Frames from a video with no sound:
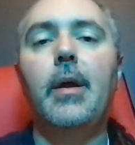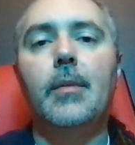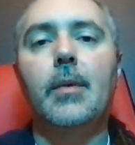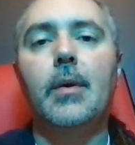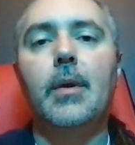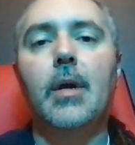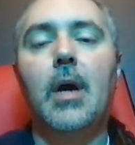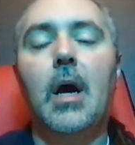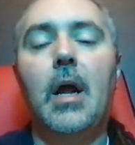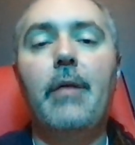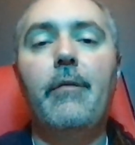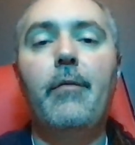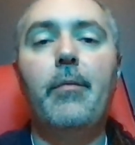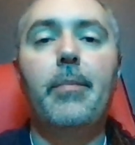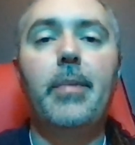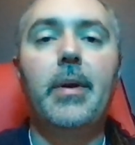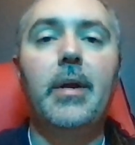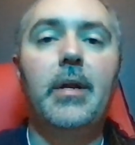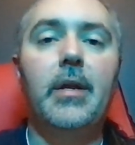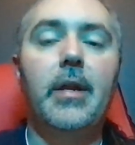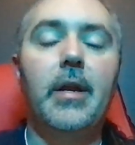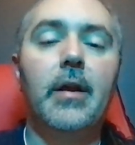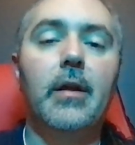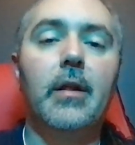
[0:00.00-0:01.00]
kind of a
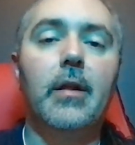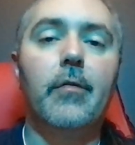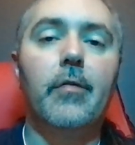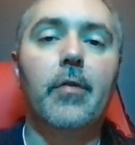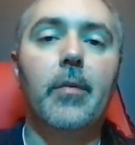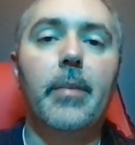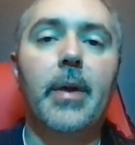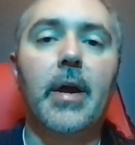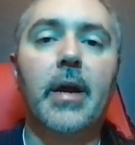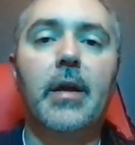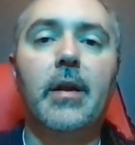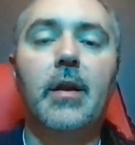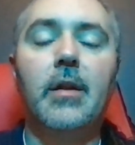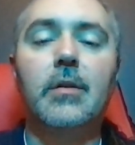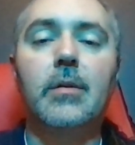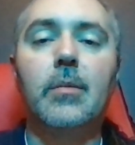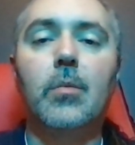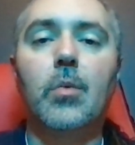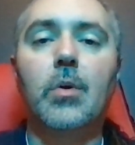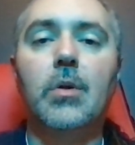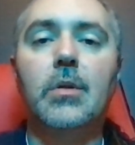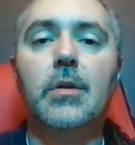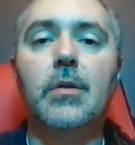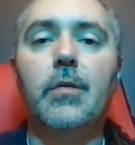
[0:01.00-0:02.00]
big deal if the mechanism
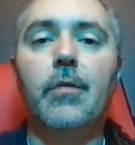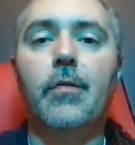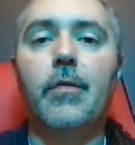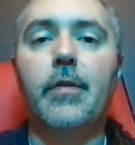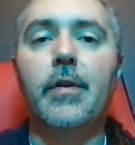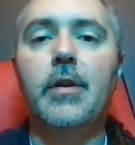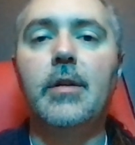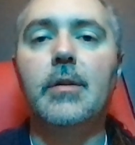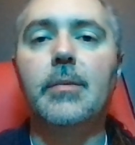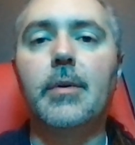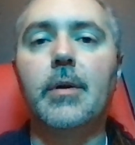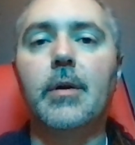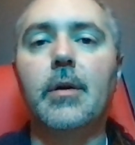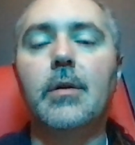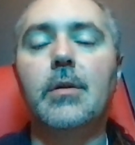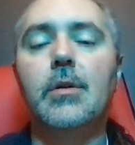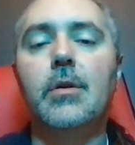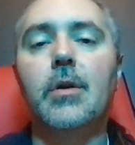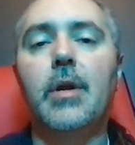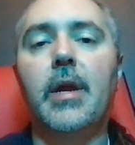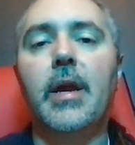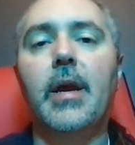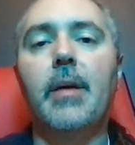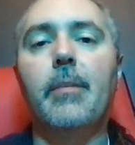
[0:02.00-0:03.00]
was to freeze because
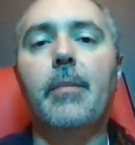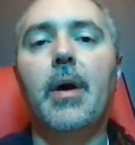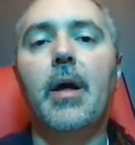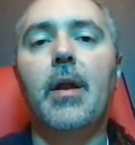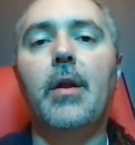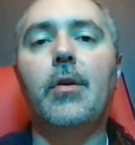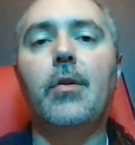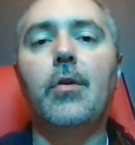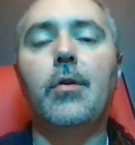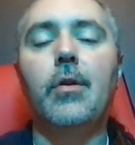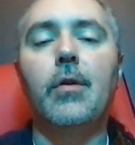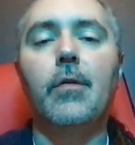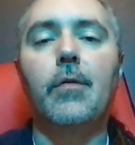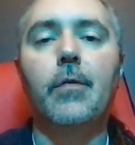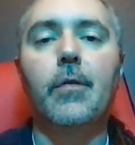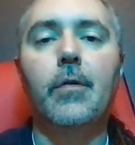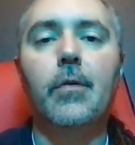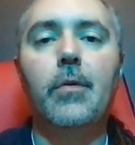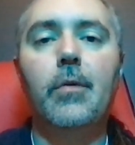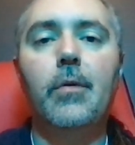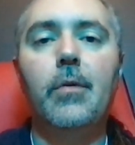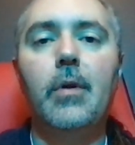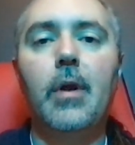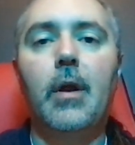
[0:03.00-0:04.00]
you can't monitor your
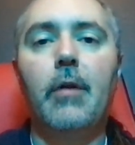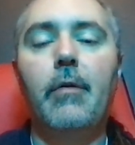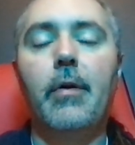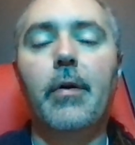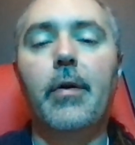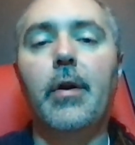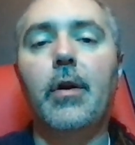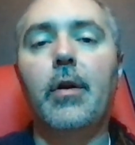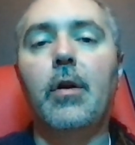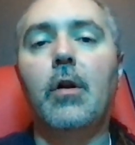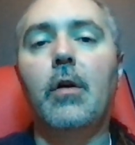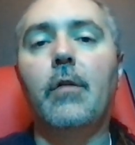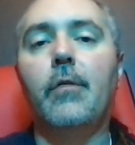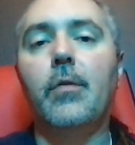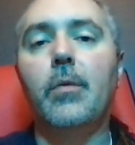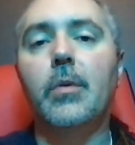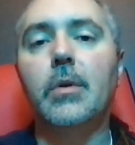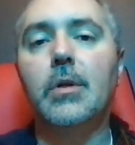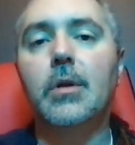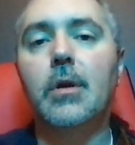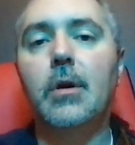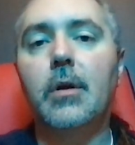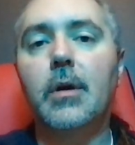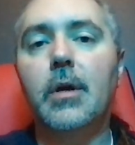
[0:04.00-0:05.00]
food. I really don't know if it
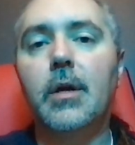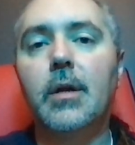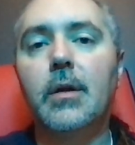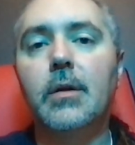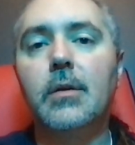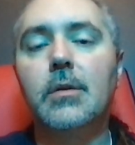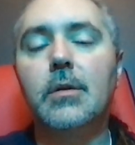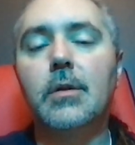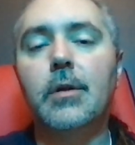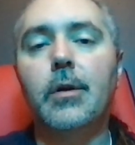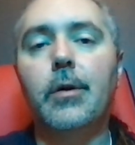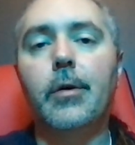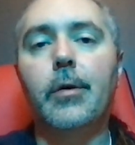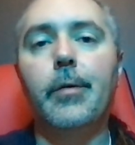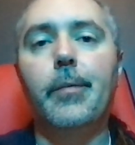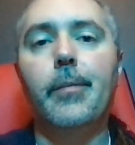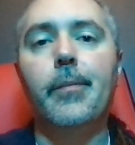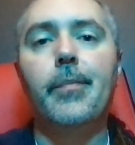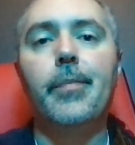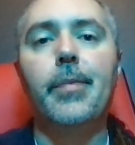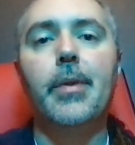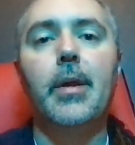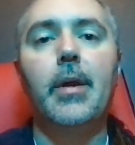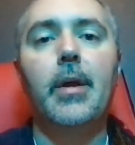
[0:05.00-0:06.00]
was cooking, so
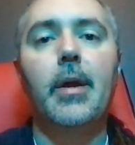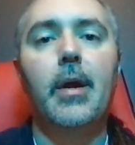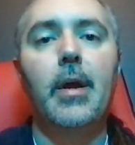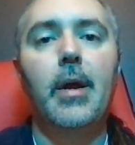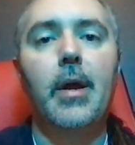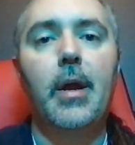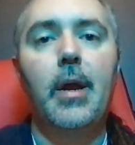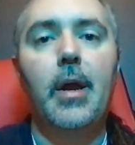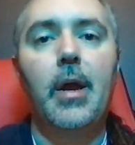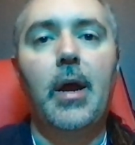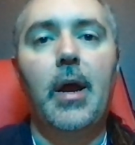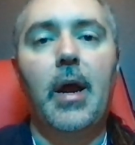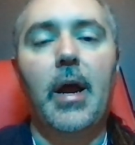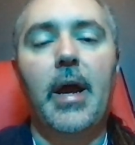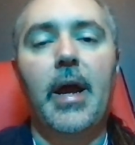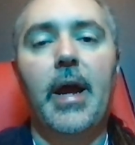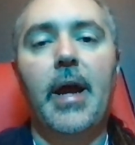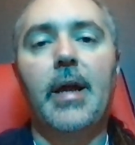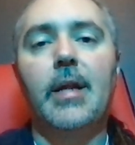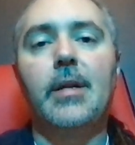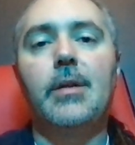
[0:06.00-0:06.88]
I had